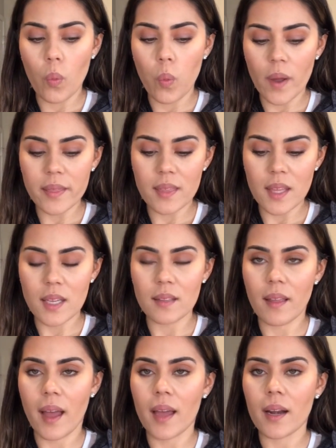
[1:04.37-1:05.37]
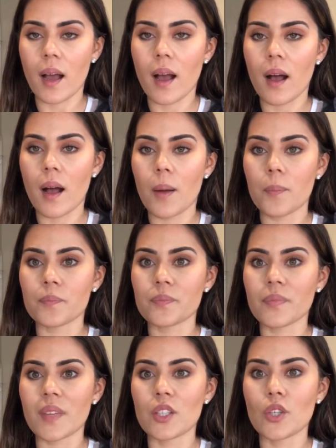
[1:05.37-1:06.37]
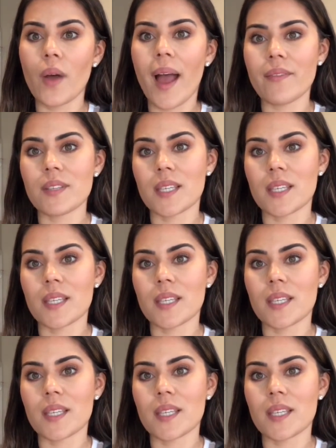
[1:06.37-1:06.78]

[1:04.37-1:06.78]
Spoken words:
one thing that you have